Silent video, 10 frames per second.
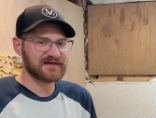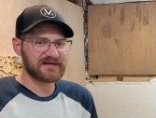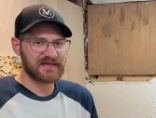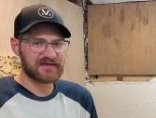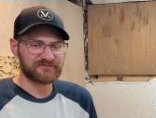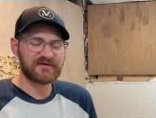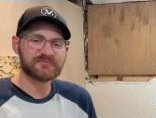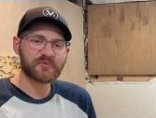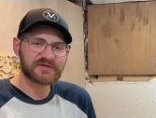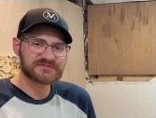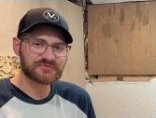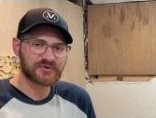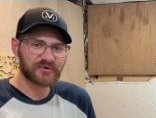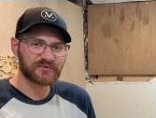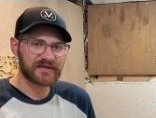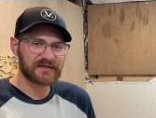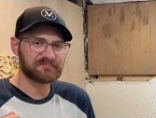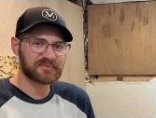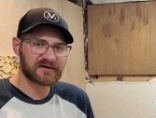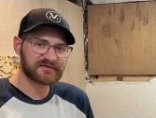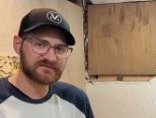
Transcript: that if I'm going to go and buy